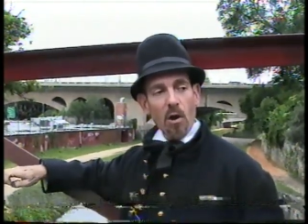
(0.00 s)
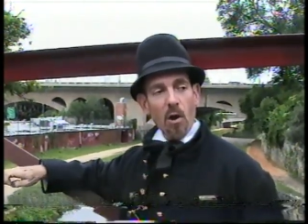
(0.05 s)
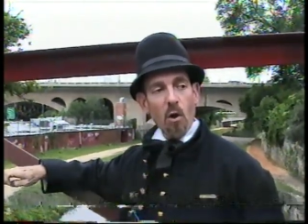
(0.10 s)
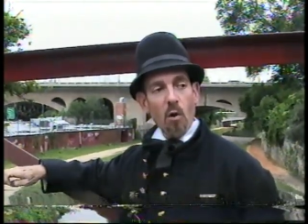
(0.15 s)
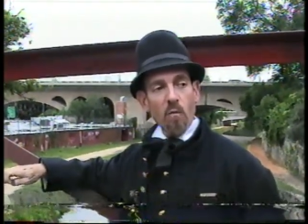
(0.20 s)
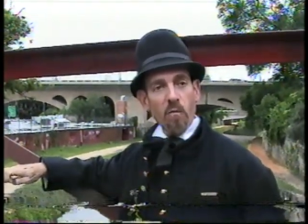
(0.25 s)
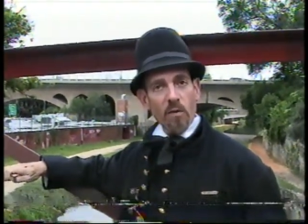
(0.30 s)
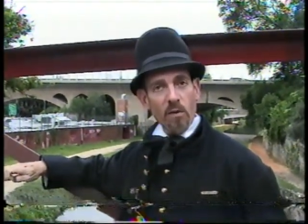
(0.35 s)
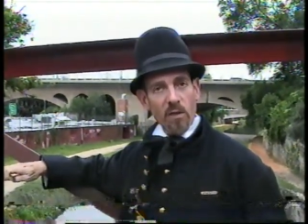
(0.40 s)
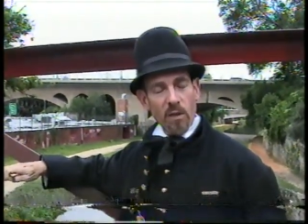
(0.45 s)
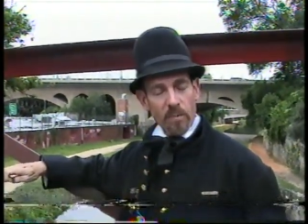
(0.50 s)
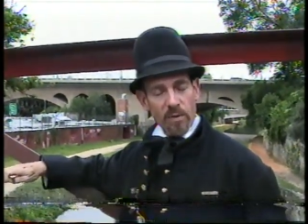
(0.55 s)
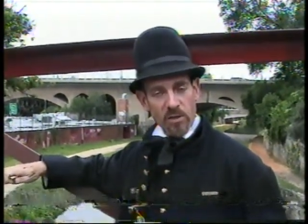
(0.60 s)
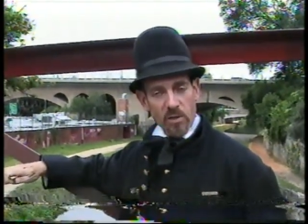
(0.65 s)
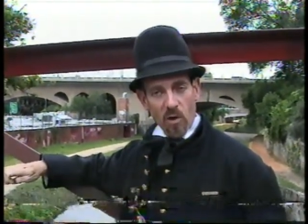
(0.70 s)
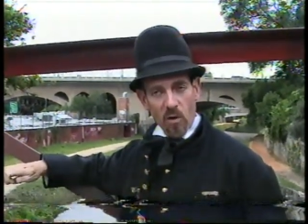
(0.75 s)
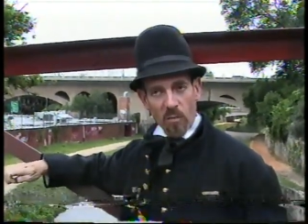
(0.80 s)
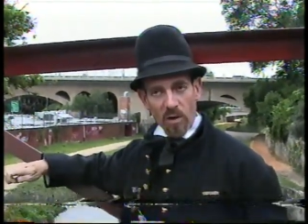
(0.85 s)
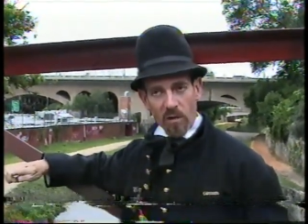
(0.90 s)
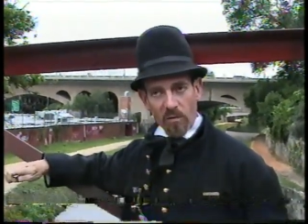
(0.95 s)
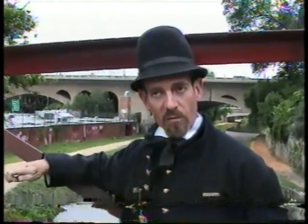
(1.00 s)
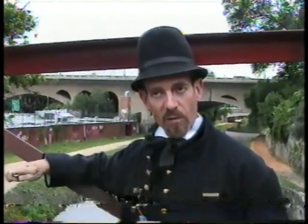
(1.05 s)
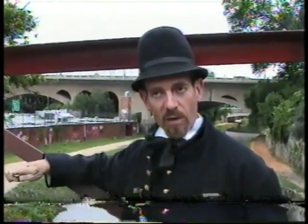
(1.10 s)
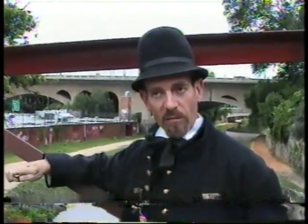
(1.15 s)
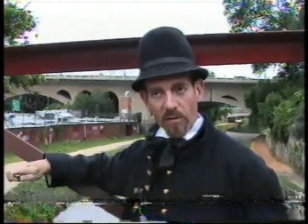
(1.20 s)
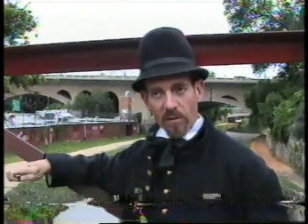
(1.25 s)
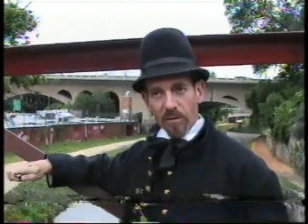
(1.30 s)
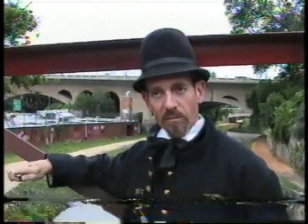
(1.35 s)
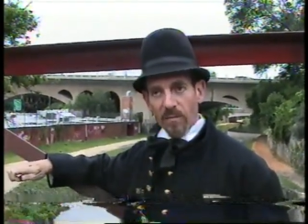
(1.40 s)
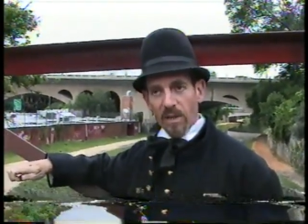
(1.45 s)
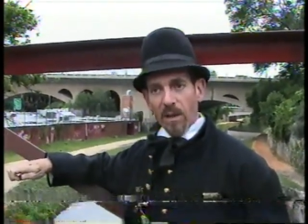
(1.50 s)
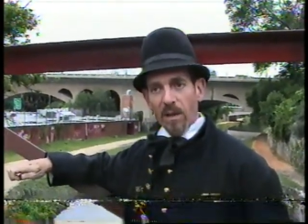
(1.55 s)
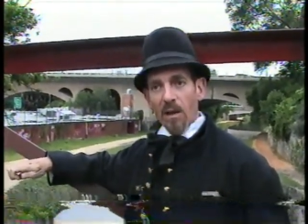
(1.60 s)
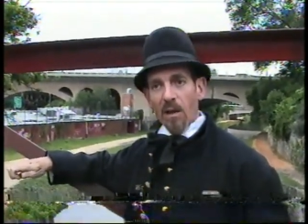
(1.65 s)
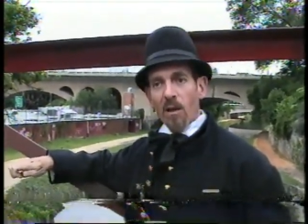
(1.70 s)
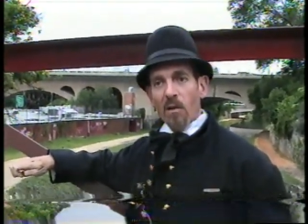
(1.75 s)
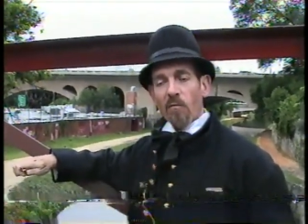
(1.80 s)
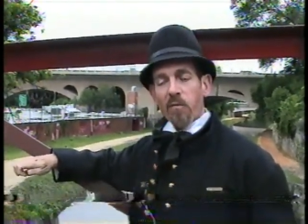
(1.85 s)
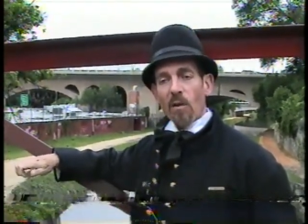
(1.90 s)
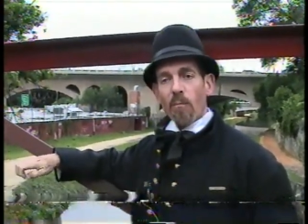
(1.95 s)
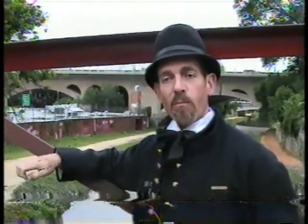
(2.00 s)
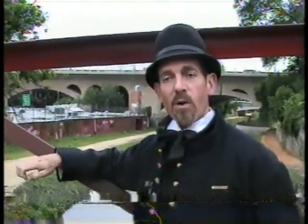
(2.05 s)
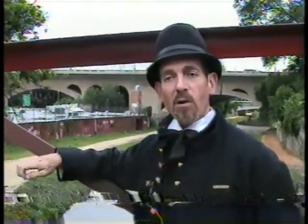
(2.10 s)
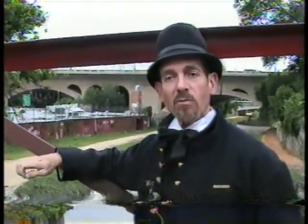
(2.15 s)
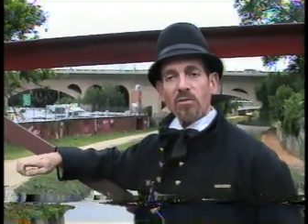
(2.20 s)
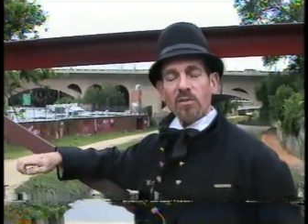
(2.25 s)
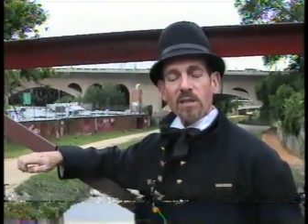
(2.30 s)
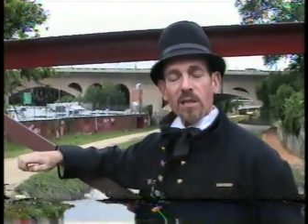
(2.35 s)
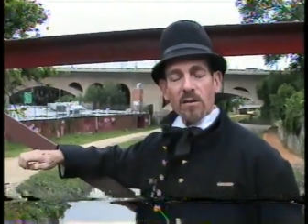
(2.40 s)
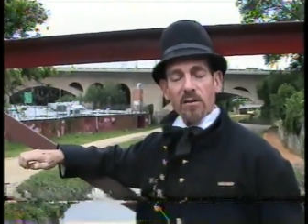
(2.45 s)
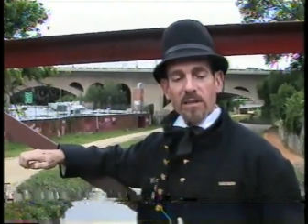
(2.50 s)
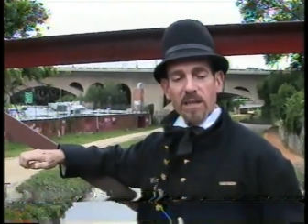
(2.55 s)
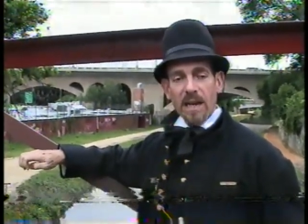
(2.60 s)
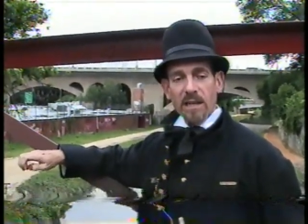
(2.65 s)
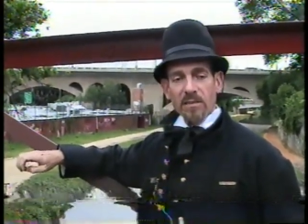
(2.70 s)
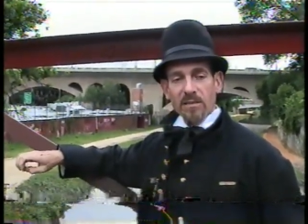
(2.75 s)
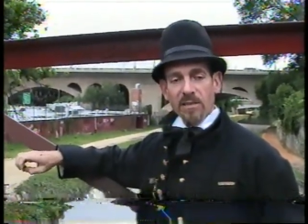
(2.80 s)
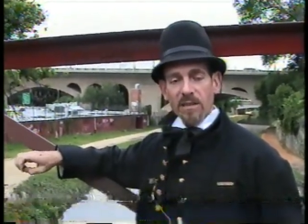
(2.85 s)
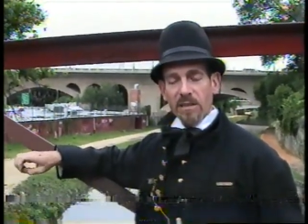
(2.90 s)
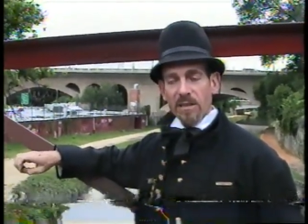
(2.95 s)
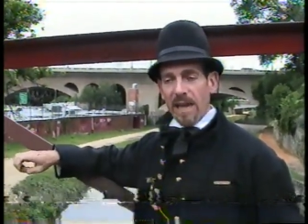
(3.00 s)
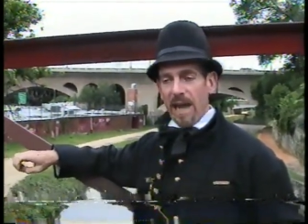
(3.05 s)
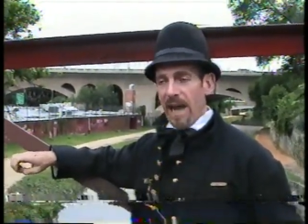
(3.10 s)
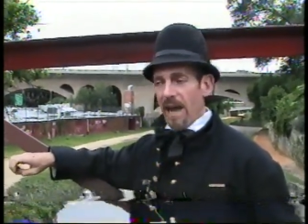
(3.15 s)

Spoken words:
over the Potomac River for boats that are destined to